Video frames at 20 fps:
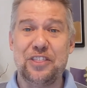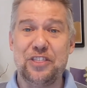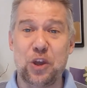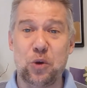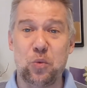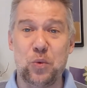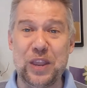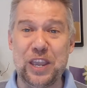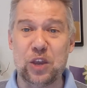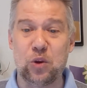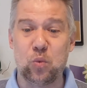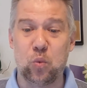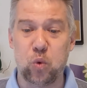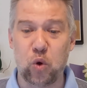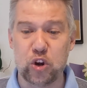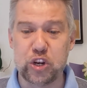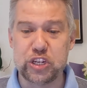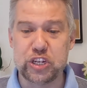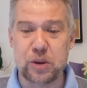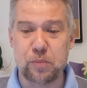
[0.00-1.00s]
that we can
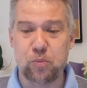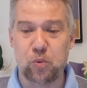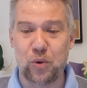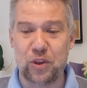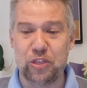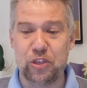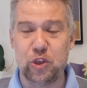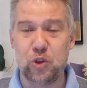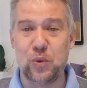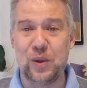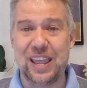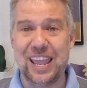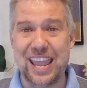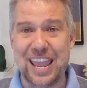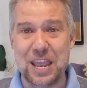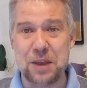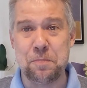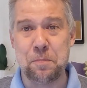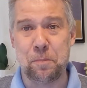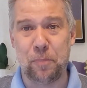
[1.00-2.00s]
worship with you
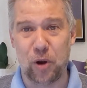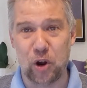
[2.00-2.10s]
in